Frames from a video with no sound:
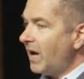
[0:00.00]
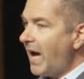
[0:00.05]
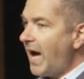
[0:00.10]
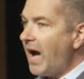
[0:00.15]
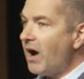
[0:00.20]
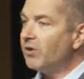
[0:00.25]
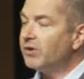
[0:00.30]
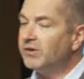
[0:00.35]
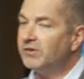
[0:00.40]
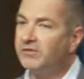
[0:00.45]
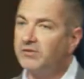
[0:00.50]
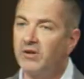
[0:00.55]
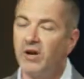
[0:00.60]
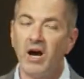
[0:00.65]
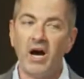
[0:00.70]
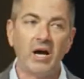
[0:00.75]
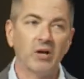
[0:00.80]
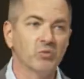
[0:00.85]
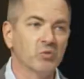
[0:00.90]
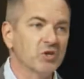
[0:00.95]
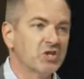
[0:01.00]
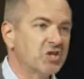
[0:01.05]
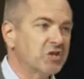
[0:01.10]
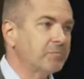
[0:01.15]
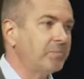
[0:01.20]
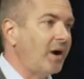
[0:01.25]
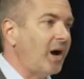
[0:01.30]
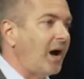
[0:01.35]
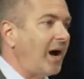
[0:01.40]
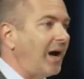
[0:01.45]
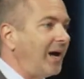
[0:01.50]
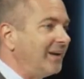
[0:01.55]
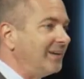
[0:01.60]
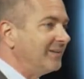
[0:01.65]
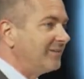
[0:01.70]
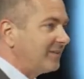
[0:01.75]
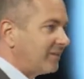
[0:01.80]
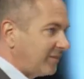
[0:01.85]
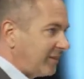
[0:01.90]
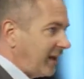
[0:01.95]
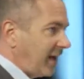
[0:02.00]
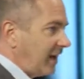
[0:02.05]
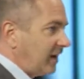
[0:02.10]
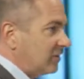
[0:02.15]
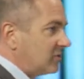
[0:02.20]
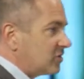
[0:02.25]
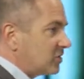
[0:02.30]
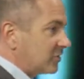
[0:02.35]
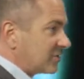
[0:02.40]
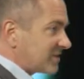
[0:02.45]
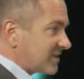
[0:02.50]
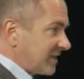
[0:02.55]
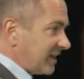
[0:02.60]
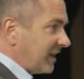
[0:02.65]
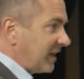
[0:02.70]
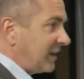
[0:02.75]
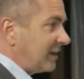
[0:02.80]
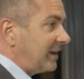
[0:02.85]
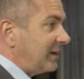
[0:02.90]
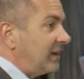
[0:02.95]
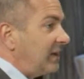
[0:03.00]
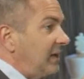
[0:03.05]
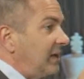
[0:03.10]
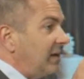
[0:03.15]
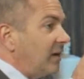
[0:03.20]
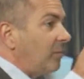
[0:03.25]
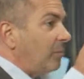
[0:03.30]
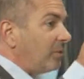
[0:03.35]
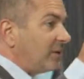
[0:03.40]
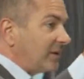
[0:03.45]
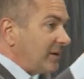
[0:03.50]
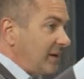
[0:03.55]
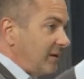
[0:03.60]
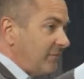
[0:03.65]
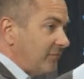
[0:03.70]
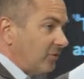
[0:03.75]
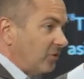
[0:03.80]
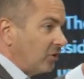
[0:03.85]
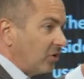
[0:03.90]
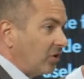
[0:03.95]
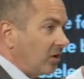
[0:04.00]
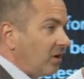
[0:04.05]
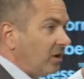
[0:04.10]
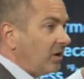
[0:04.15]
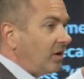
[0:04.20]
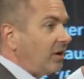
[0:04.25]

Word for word: How does God respond then to sin in a believer